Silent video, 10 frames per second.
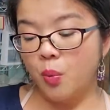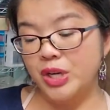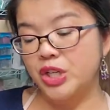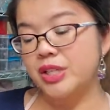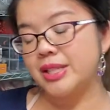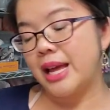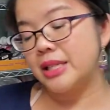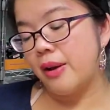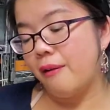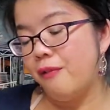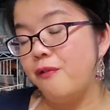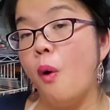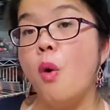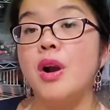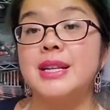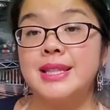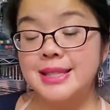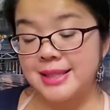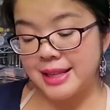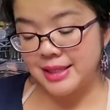winter scent for the
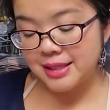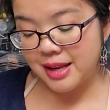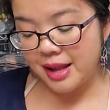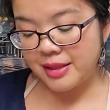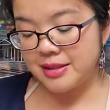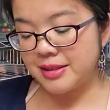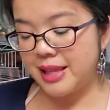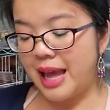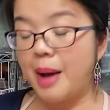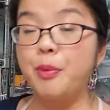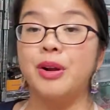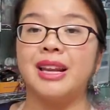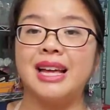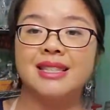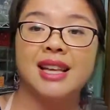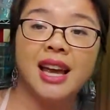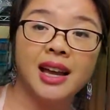senses line. This is the apple glacé.